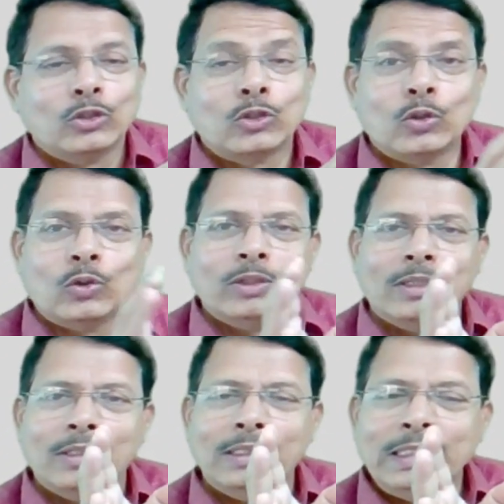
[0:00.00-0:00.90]
So
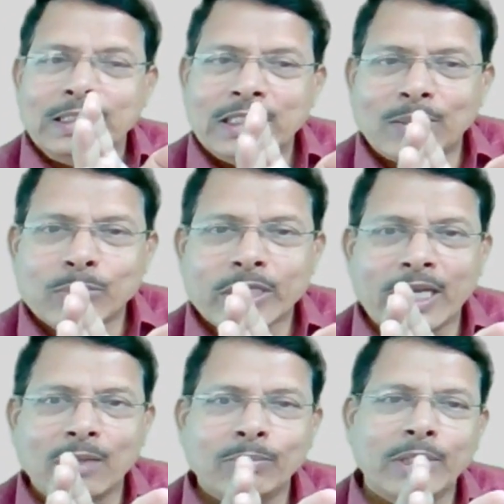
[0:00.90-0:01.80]
these jumps
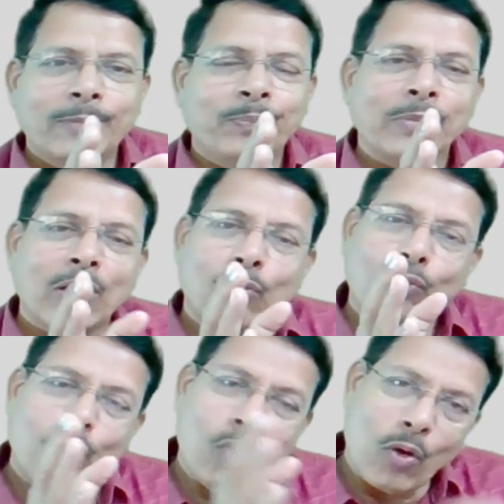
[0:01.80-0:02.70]
can be
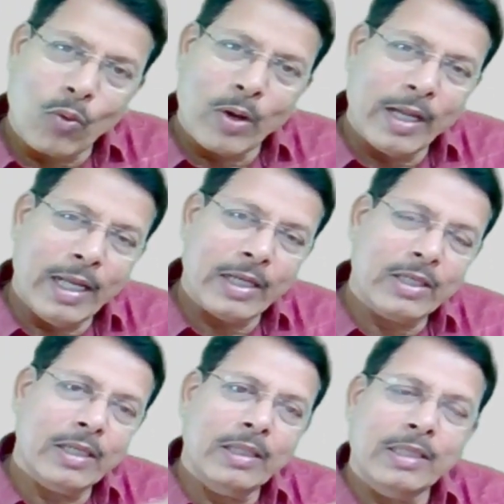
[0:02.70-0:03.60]
forward
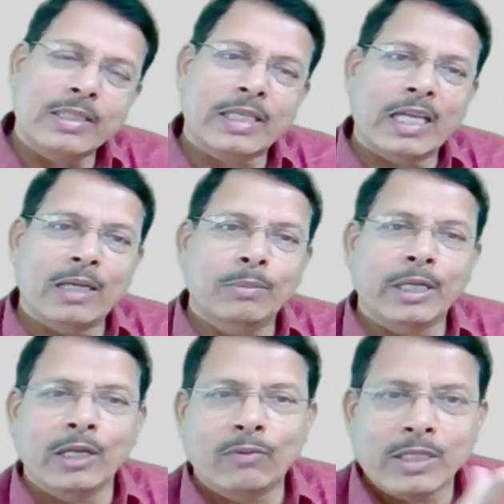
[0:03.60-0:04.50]
direction, this can be
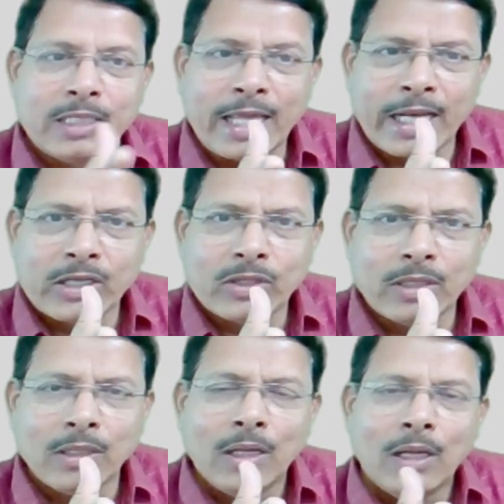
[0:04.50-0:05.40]
reverse
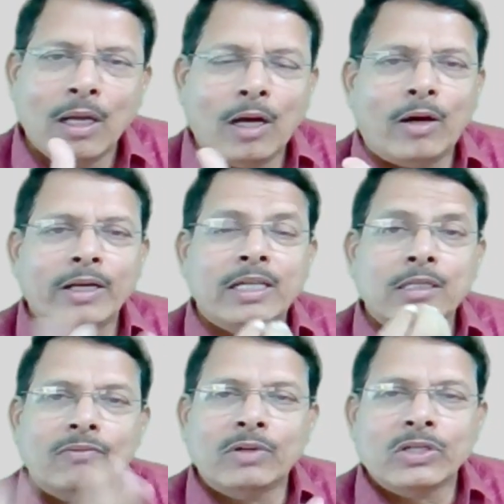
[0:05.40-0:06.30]
direction, or in
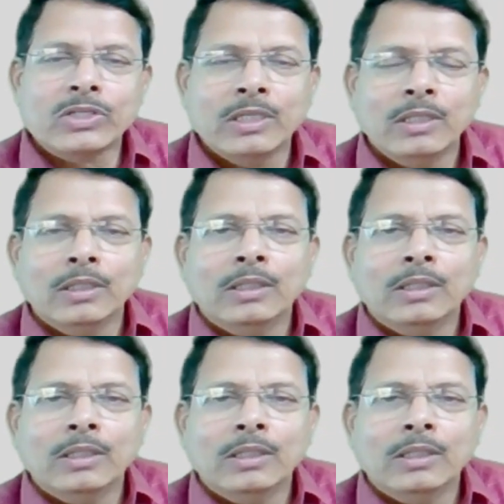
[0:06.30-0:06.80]
other words,